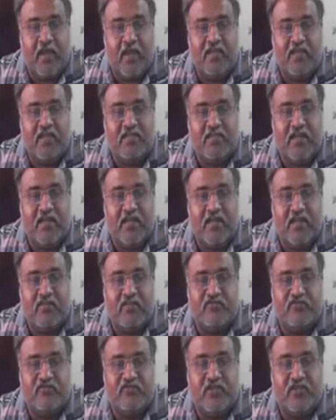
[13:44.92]
L is the
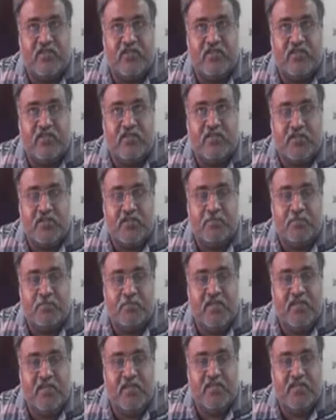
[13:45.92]
length of the ship,
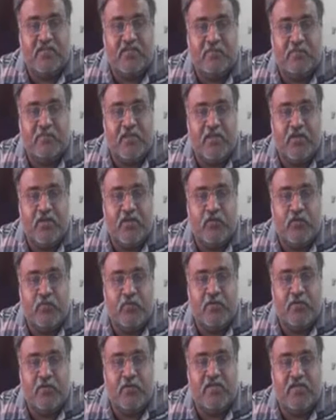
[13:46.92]
B is B
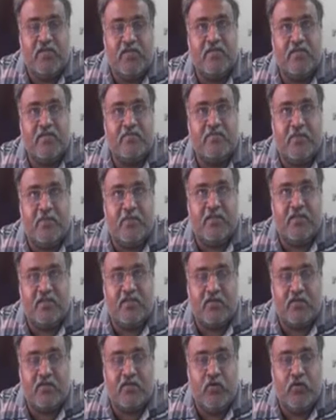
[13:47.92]
cubed is the
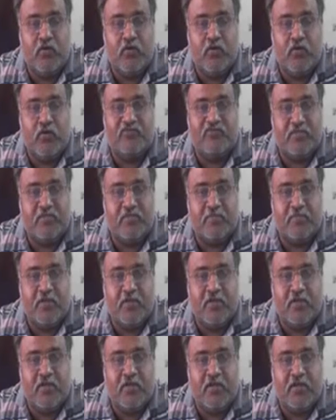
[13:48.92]
breadth cube of the ship
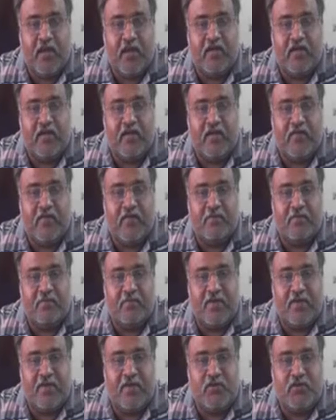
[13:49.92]
and
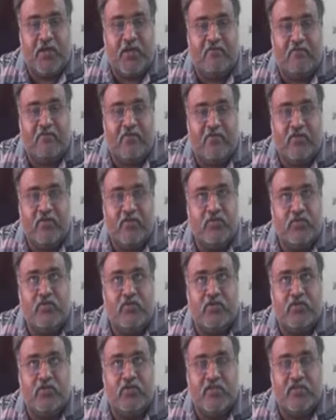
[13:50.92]
divided by 12. You,
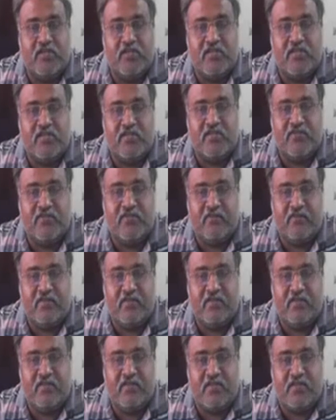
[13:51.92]
you know this. This is we
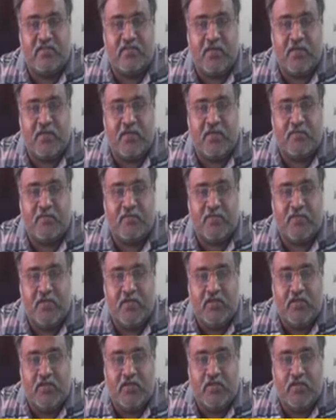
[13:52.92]
have discussed this many times.
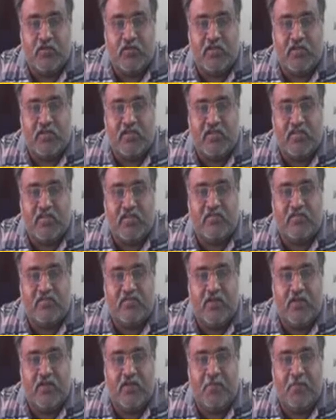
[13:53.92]
So this
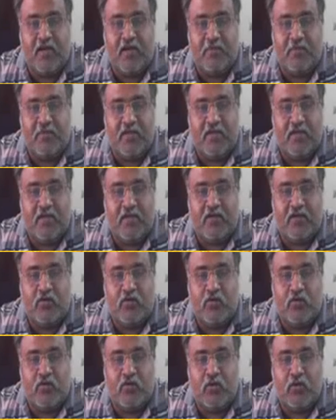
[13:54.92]
will come here
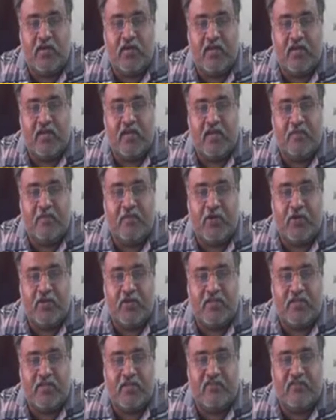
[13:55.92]
to
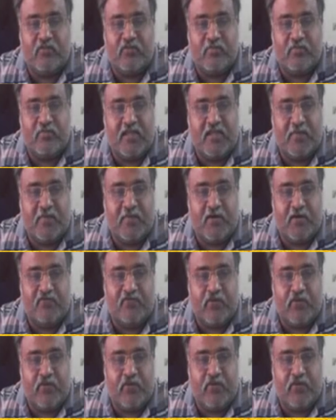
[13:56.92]
208.334 meter
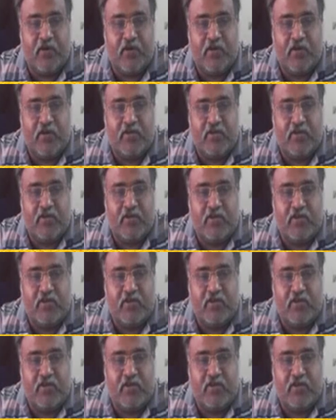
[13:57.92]
power 4. So this
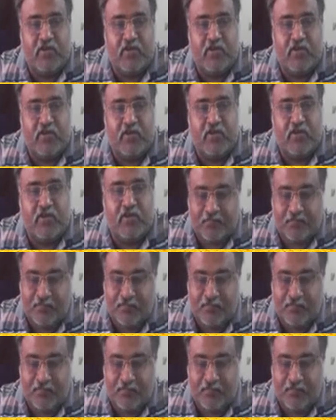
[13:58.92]
is the I.